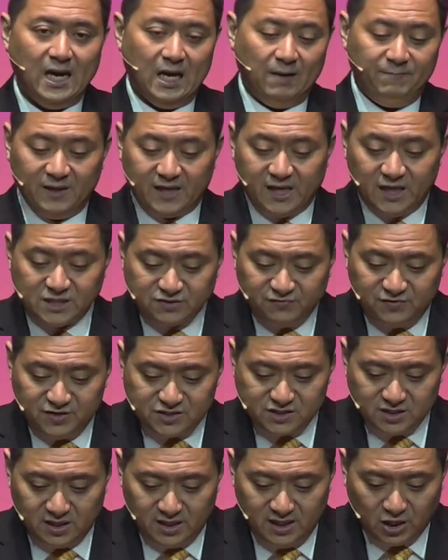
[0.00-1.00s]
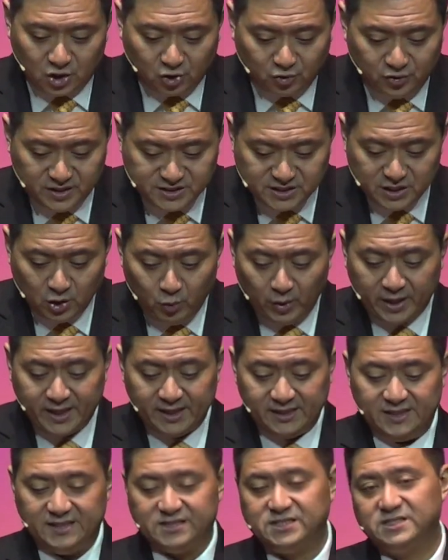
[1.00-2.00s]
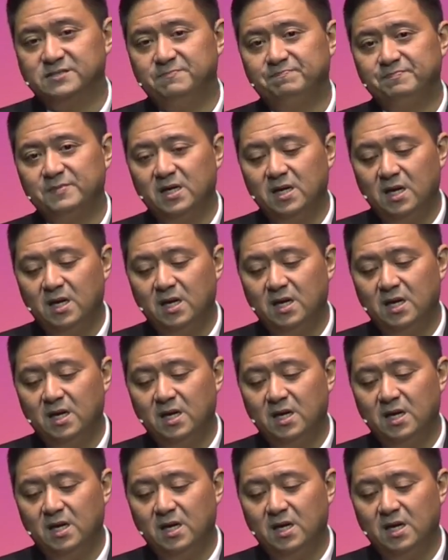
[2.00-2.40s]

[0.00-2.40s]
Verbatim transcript: And because of this increasing wickedness,